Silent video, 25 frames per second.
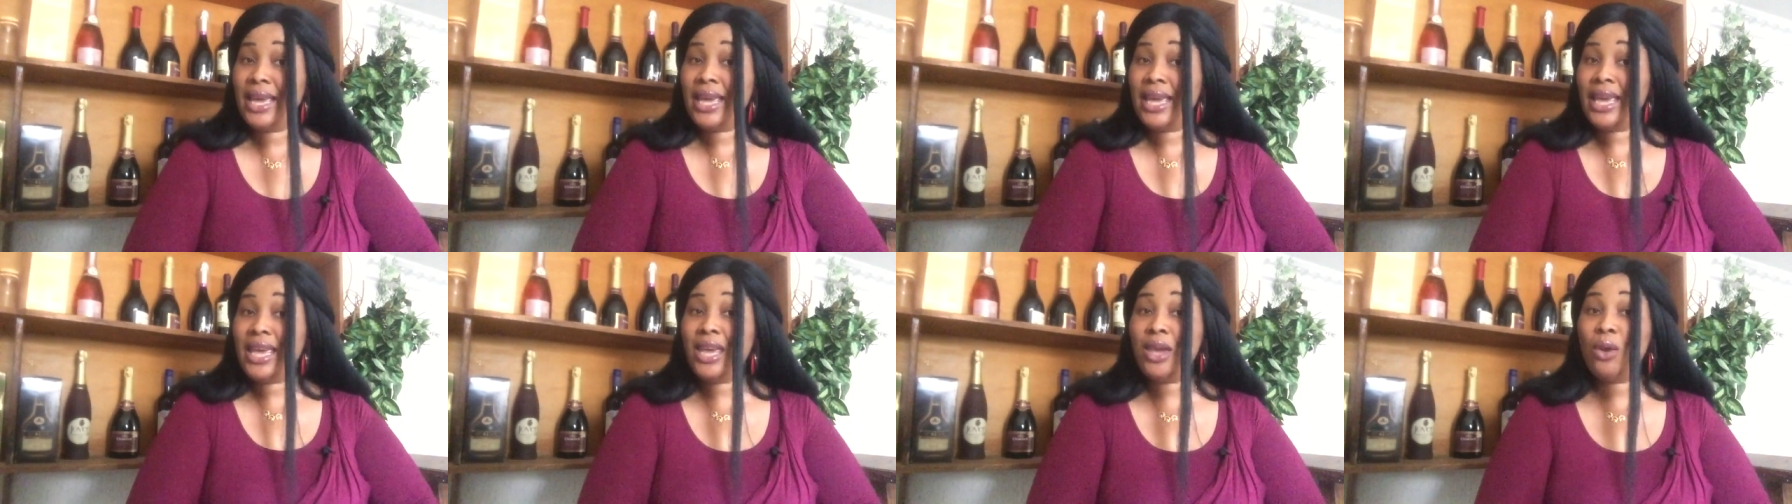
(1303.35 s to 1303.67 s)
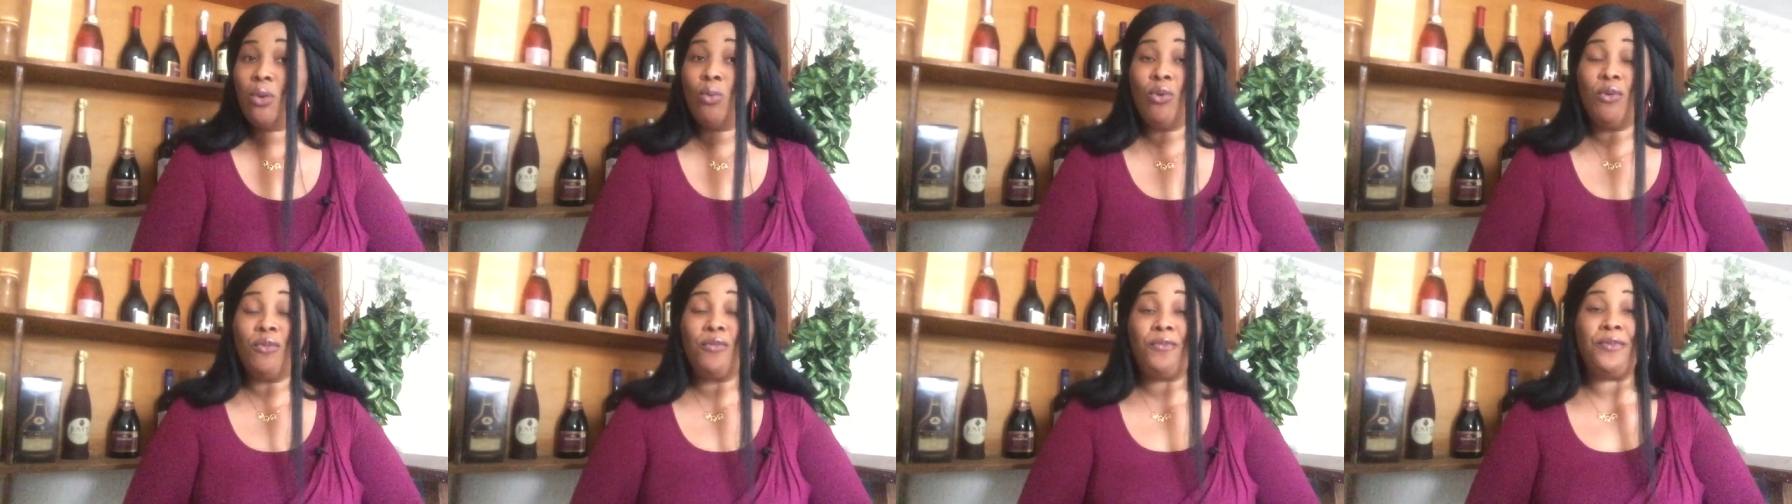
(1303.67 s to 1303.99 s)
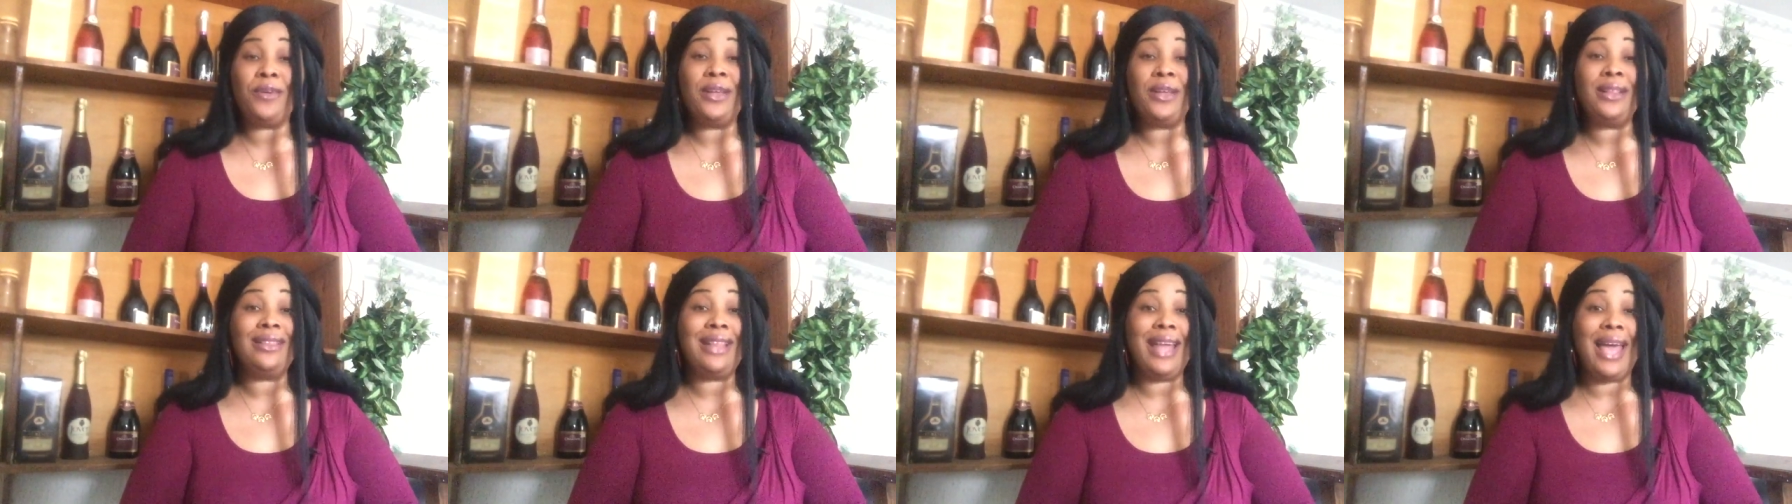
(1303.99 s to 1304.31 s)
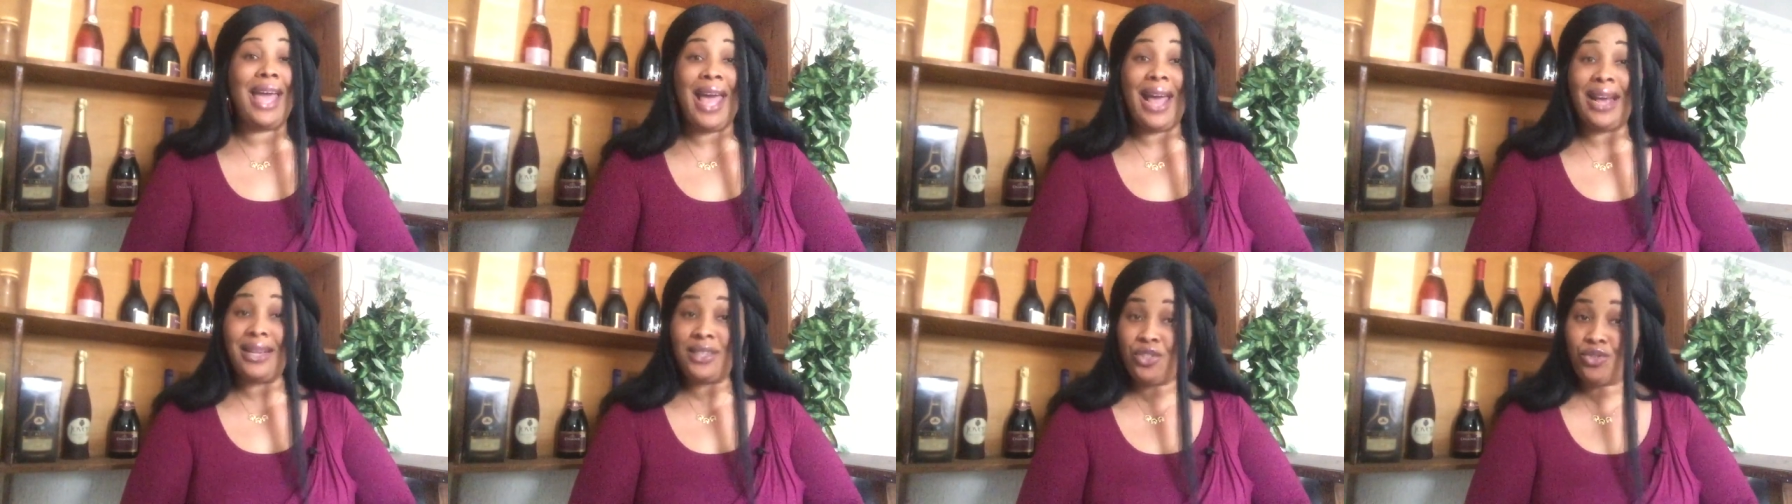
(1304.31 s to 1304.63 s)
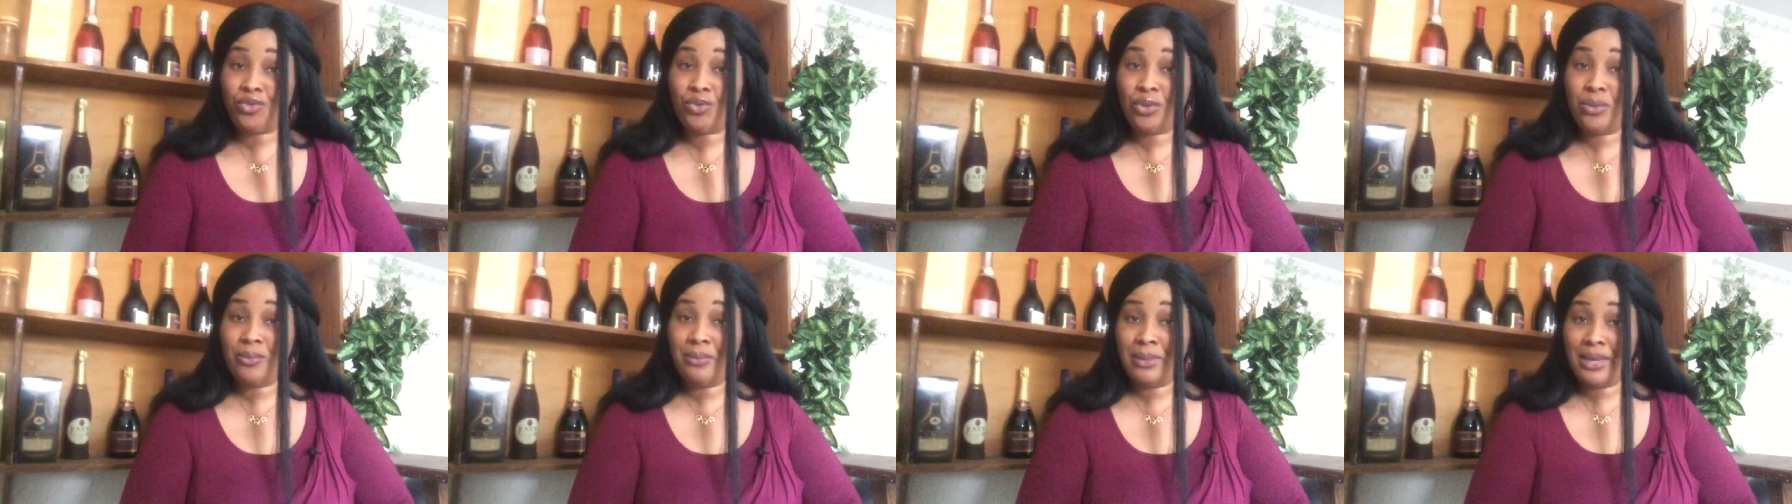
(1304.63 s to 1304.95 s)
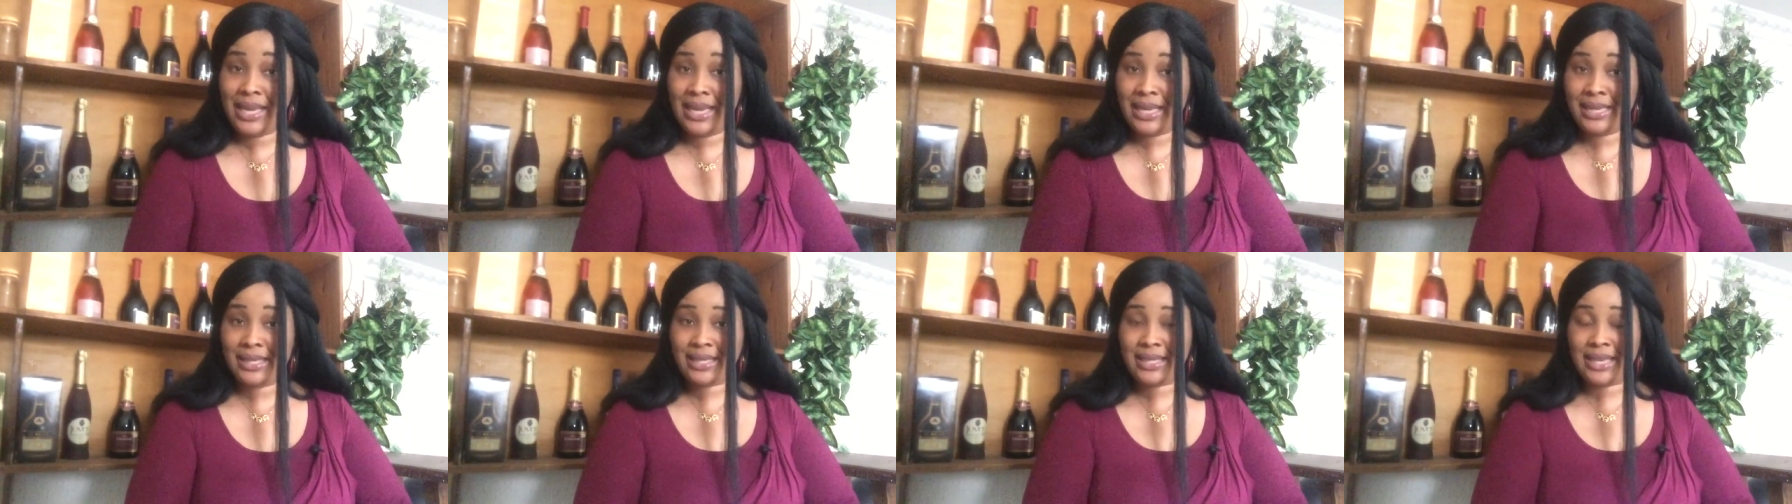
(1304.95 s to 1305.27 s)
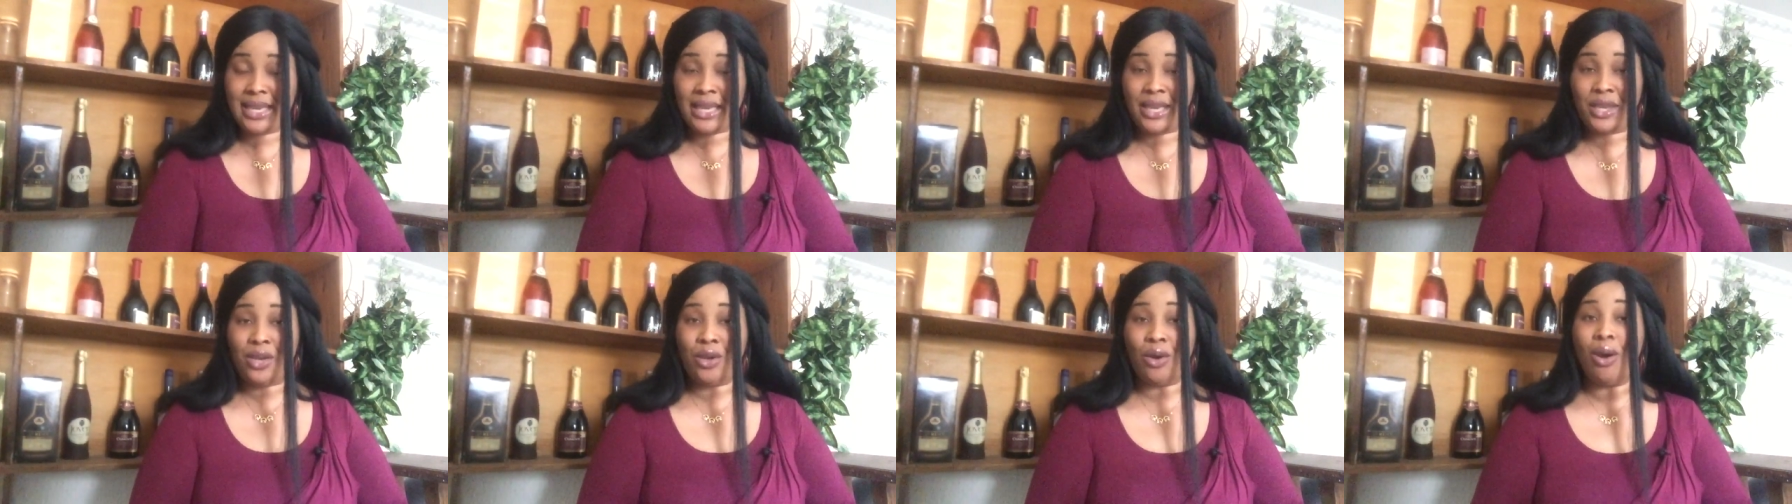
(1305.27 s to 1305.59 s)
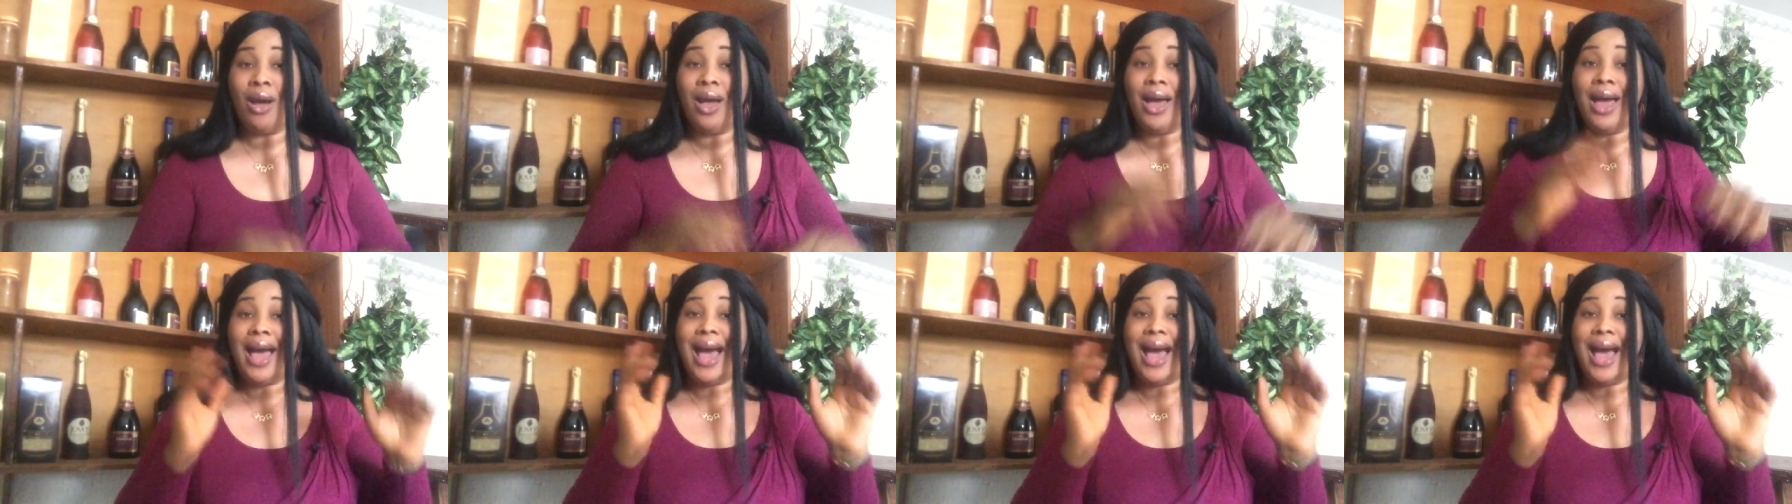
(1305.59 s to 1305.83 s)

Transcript: he will feel extremely insecure,